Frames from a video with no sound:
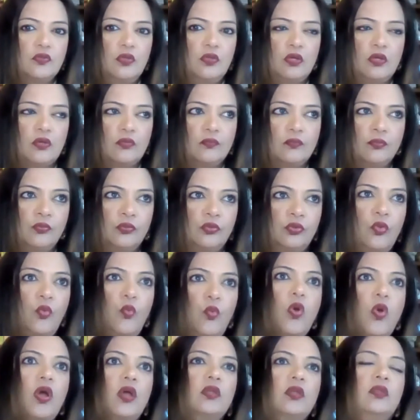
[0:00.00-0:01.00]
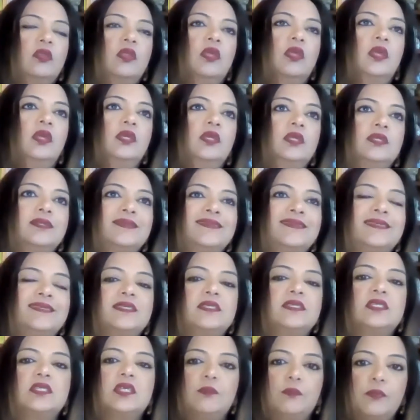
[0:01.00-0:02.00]
the
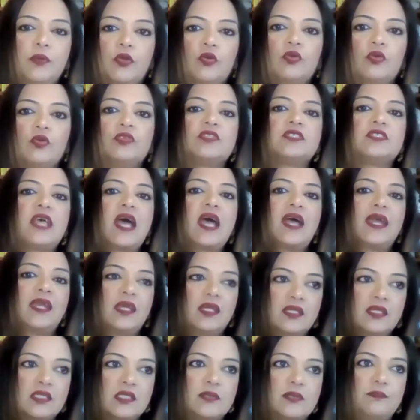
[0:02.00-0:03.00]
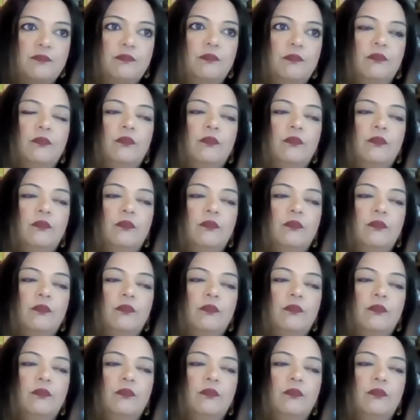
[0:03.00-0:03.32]
typical science